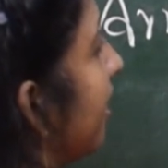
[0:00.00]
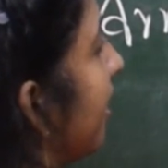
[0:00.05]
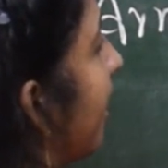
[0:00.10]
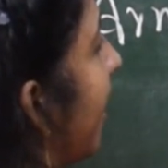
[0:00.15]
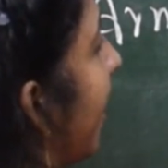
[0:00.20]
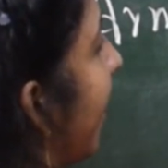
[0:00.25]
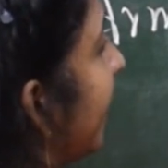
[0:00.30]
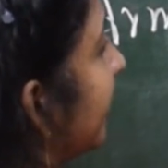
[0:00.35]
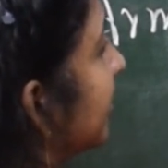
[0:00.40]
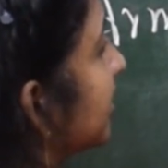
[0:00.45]

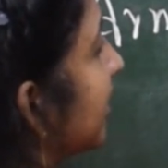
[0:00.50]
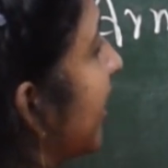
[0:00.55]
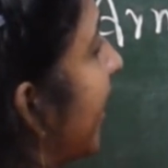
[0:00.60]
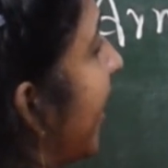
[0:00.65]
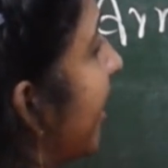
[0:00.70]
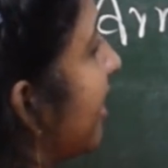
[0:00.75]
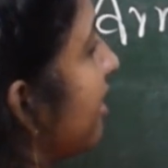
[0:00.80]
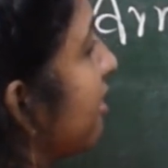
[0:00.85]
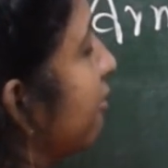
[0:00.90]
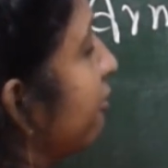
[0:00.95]
and
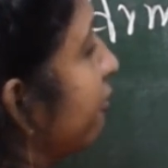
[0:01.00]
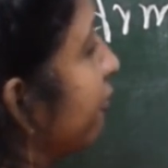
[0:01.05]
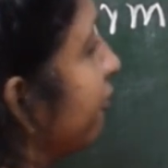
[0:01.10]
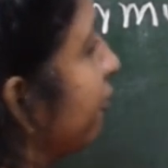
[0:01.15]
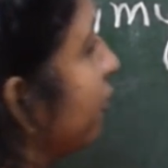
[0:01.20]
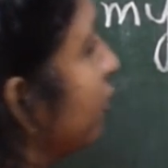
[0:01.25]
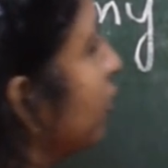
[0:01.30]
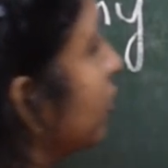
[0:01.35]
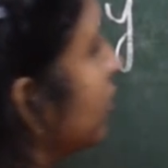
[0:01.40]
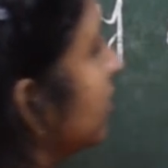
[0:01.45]
Air
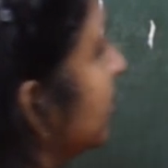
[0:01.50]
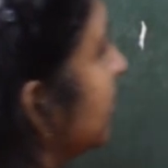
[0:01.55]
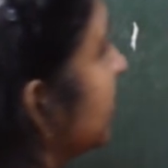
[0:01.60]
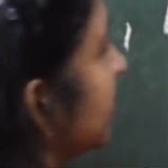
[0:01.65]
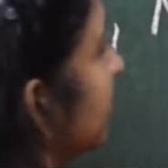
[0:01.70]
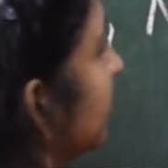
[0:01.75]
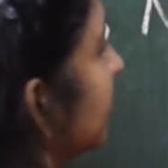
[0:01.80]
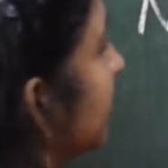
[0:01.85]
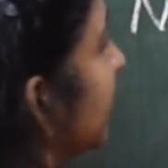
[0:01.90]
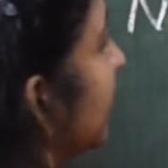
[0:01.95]
Force.
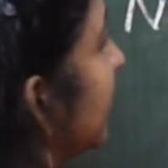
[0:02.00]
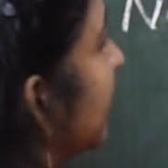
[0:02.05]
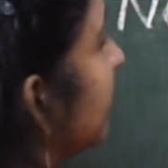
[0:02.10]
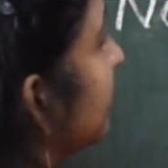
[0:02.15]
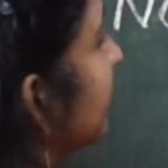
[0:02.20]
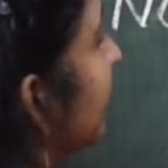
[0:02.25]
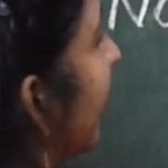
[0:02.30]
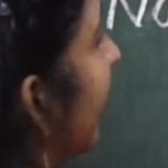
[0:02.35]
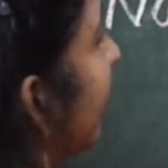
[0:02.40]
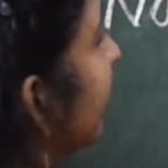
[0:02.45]

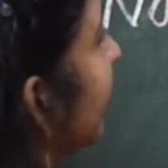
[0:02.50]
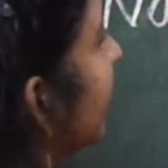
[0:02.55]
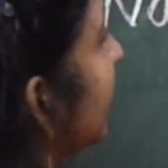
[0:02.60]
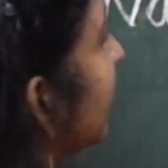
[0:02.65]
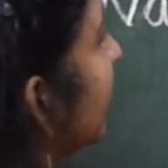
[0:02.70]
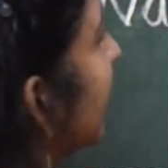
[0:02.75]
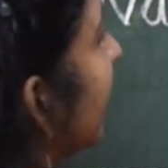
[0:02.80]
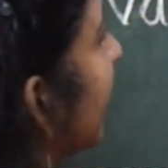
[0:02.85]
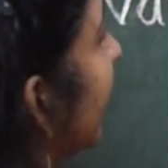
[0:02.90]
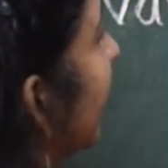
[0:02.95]
These are
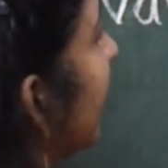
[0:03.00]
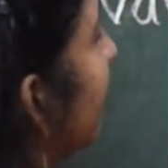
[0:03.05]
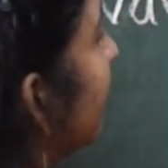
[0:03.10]
the three